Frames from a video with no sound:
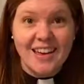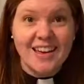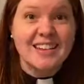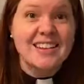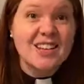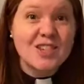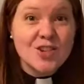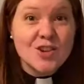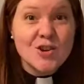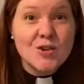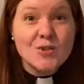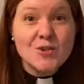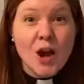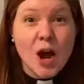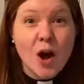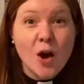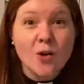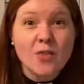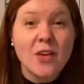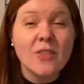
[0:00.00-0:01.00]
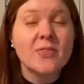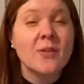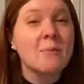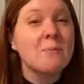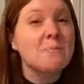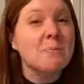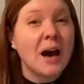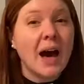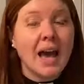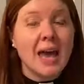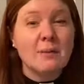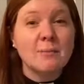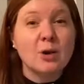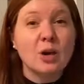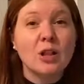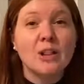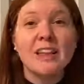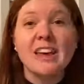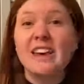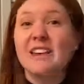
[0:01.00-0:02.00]
Did you know that the
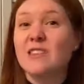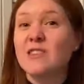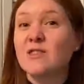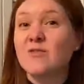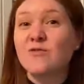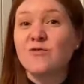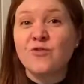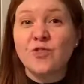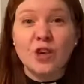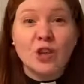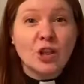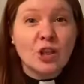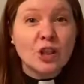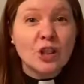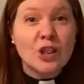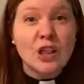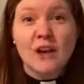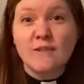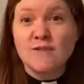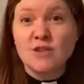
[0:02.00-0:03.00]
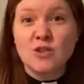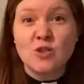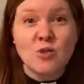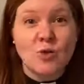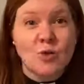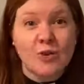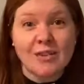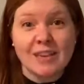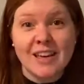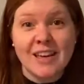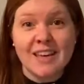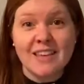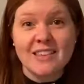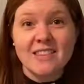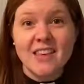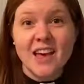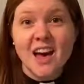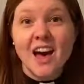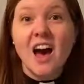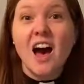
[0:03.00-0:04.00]
Bible is full of
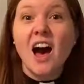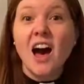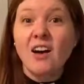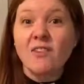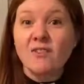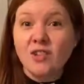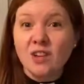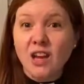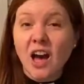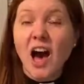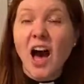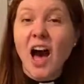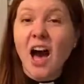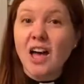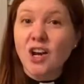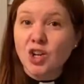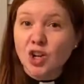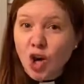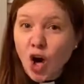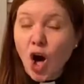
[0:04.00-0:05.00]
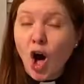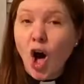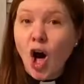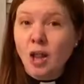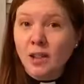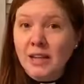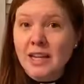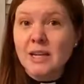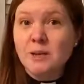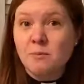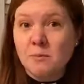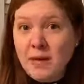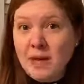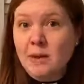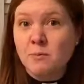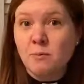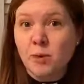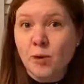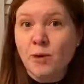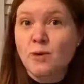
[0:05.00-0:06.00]
stories of God calling
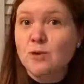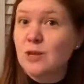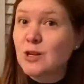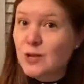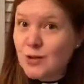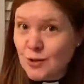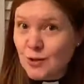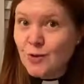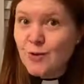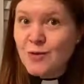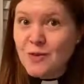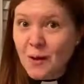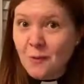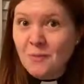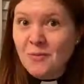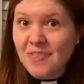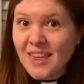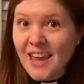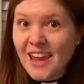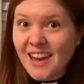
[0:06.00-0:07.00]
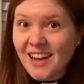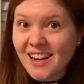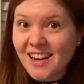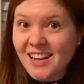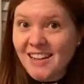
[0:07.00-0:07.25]
people to do something?